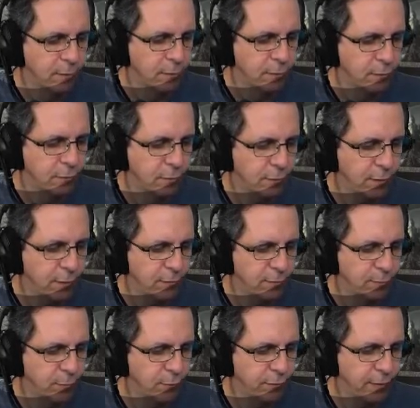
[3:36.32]
So let's
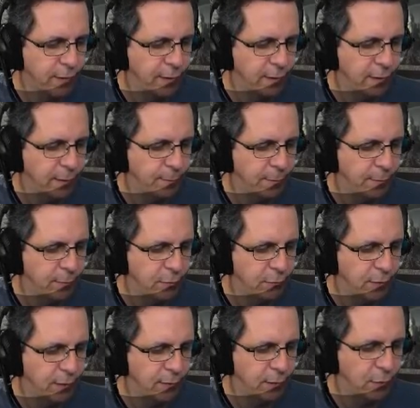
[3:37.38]
move that up. I'm going to
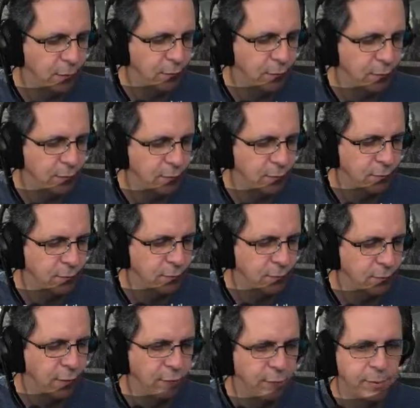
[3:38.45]
drag that over to
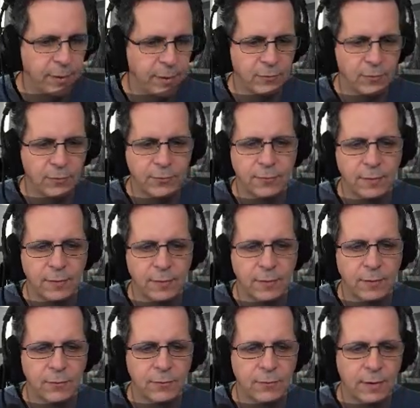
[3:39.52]
12 pixels.
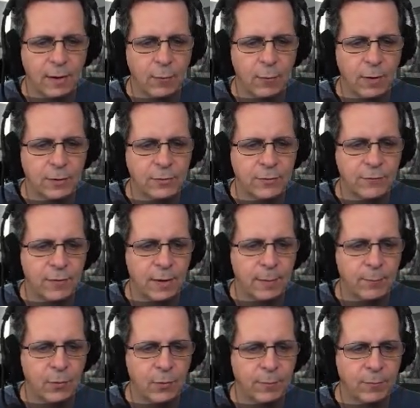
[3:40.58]
So now watch. If I
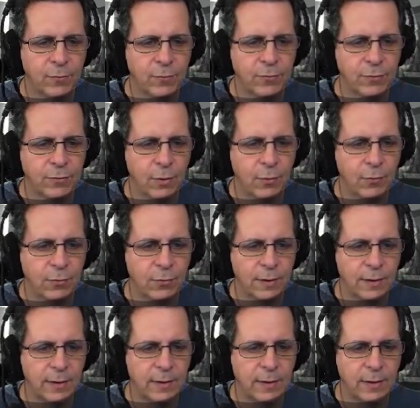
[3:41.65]
move him
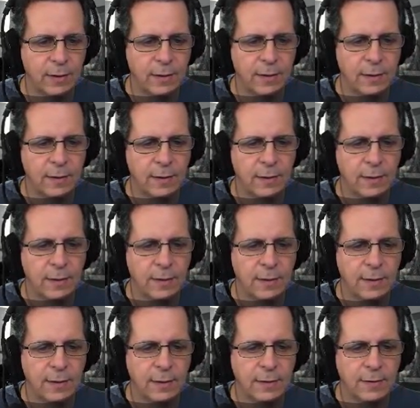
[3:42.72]
slowly,
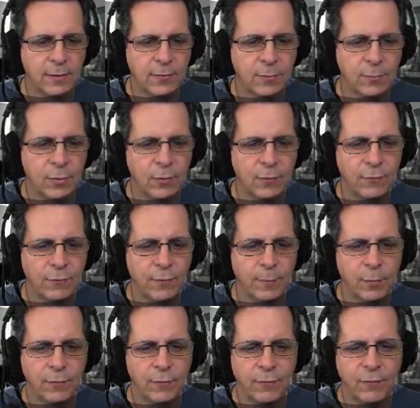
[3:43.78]
it doesn't move. If I
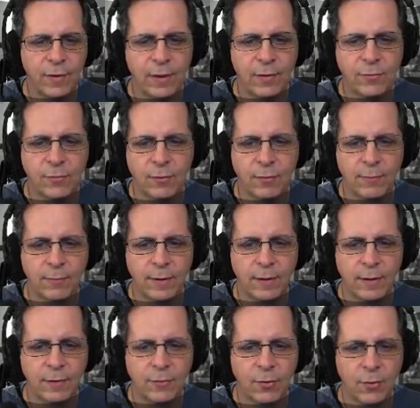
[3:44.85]
move it faster,
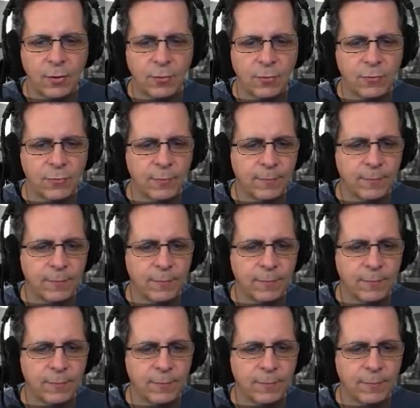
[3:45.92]
he turns.